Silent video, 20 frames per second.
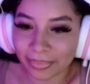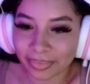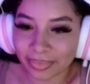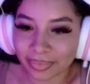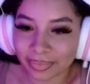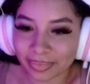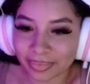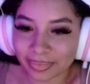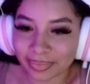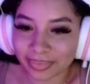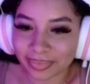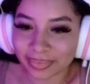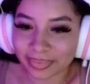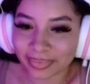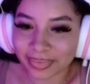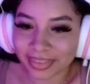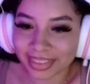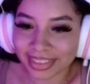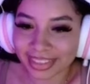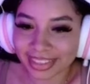
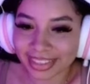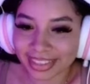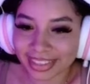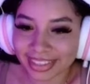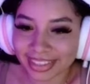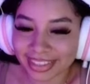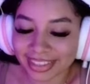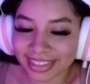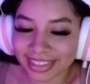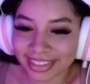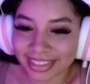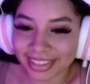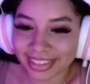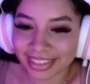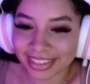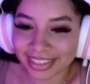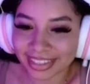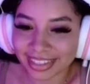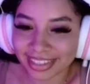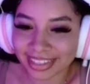
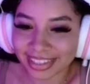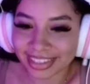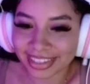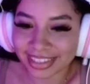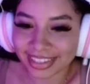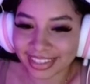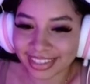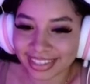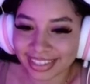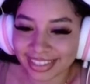[no speech]